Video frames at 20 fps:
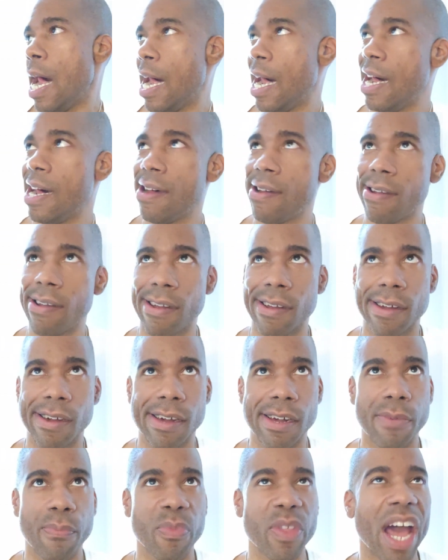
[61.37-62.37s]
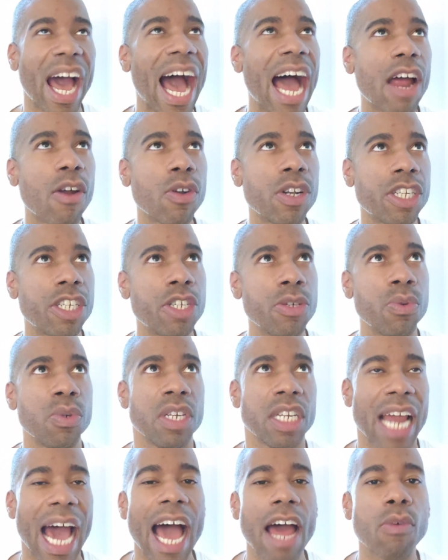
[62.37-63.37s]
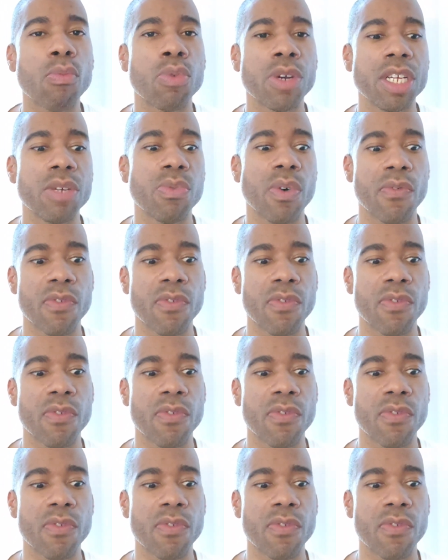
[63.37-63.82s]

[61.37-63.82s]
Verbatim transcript: Uh, I do not read